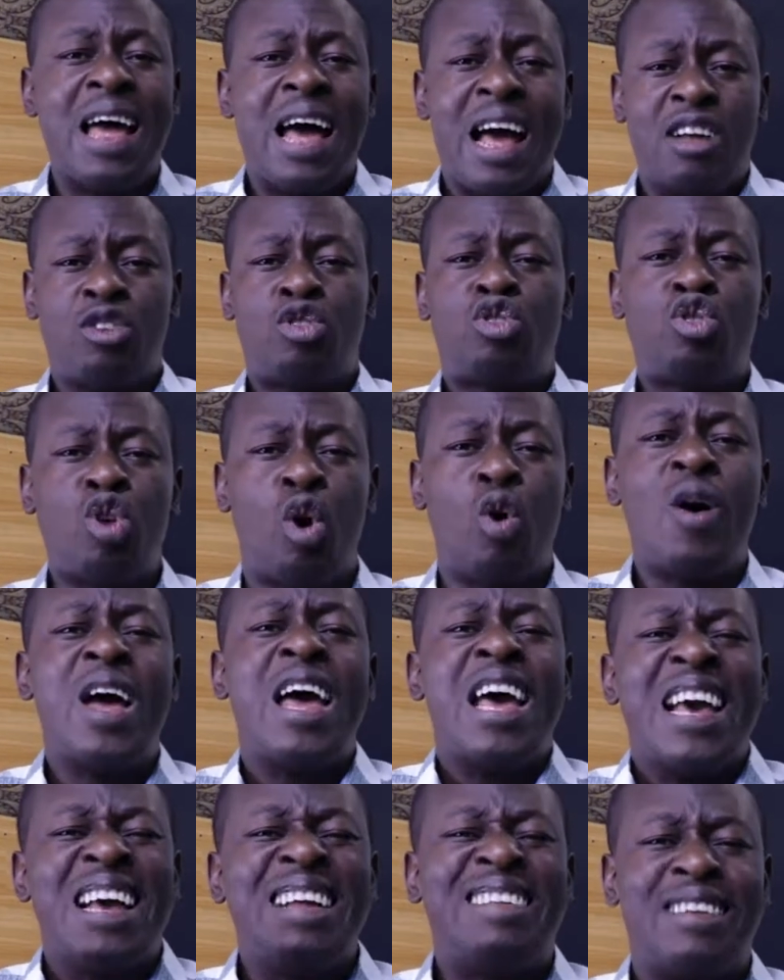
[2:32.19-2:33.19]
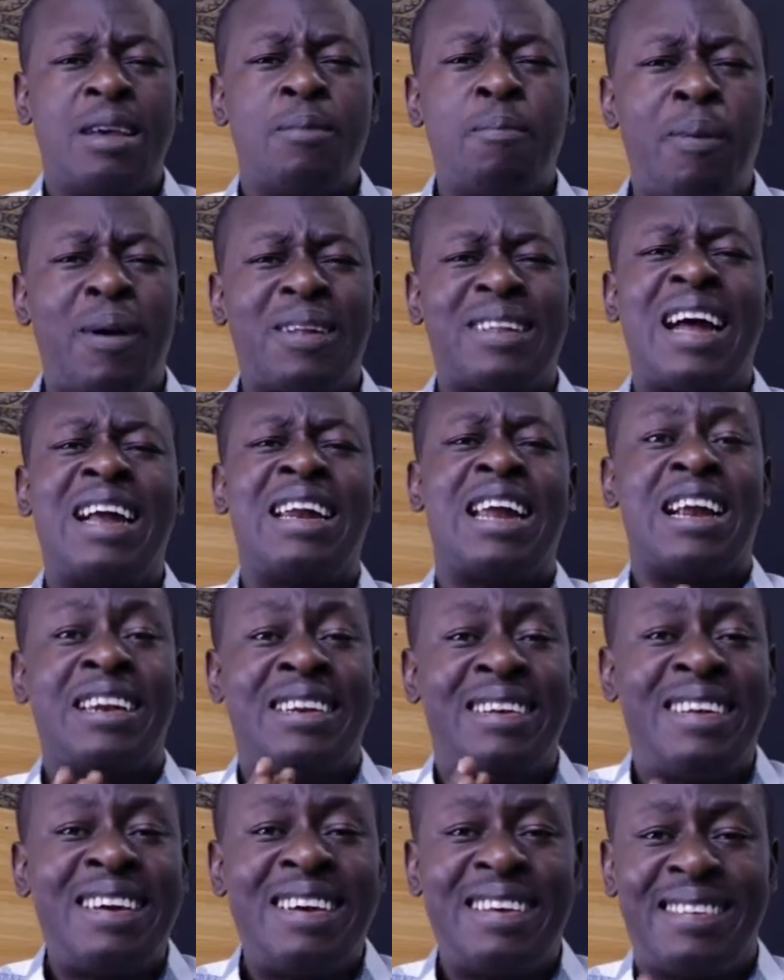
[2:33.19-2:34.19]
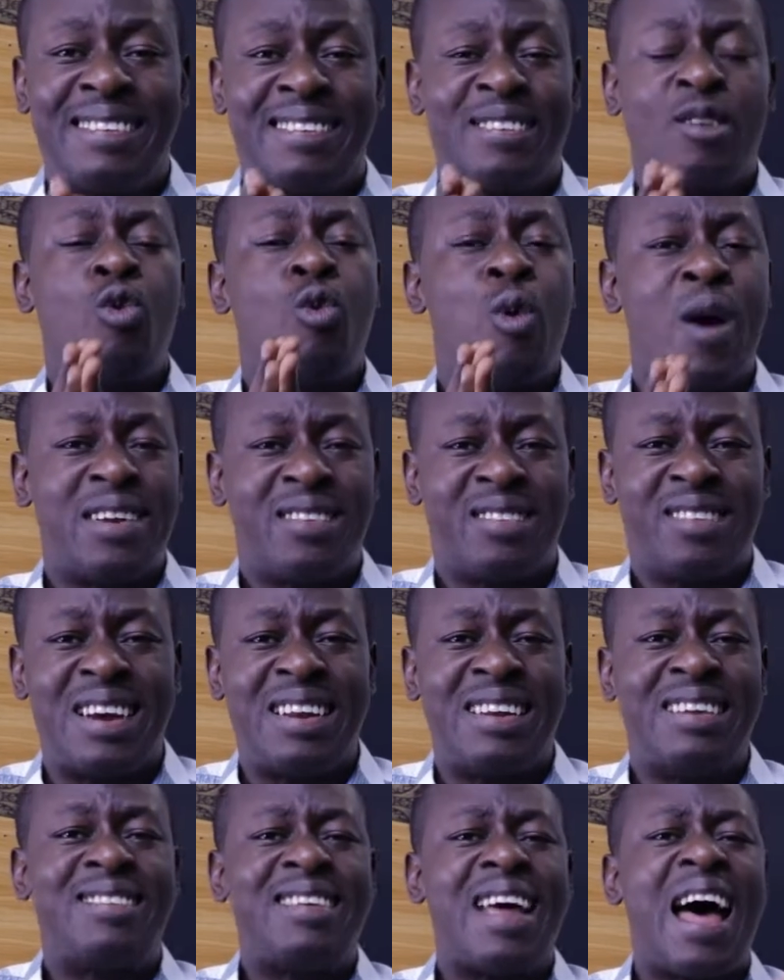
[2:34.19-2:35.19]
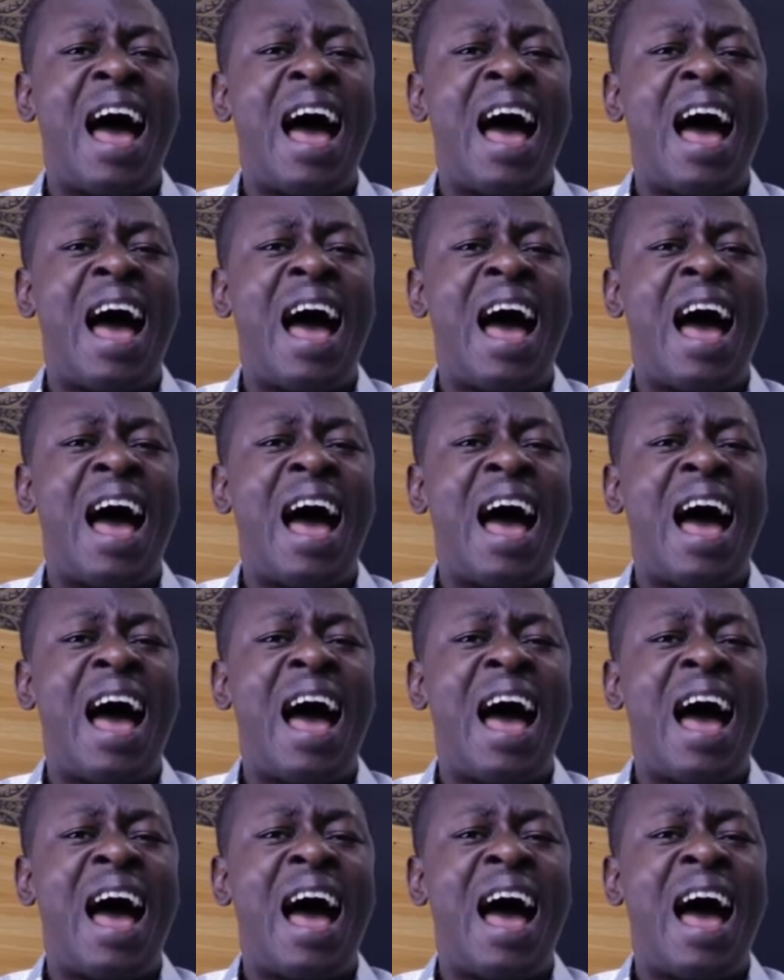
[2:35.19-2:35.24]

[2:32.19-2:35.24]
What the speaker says: And so it's important that this question is